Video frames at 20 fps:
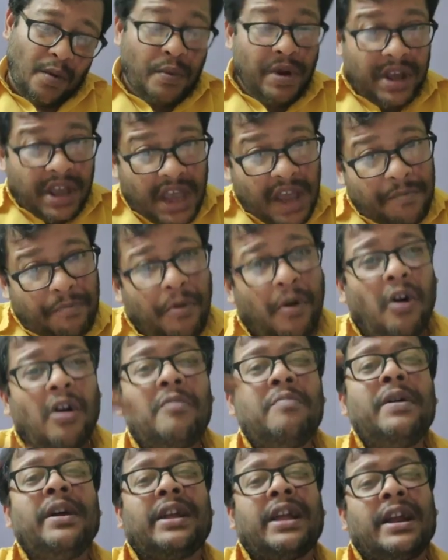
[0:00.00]
we keep
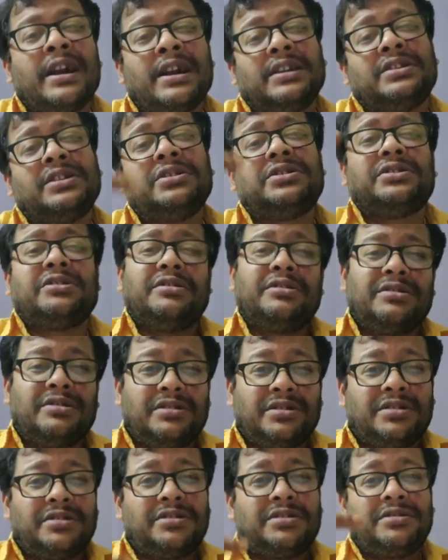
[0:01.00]
on making
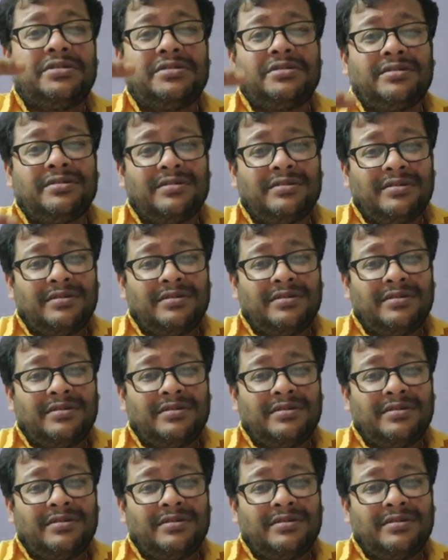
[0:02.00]
decisions.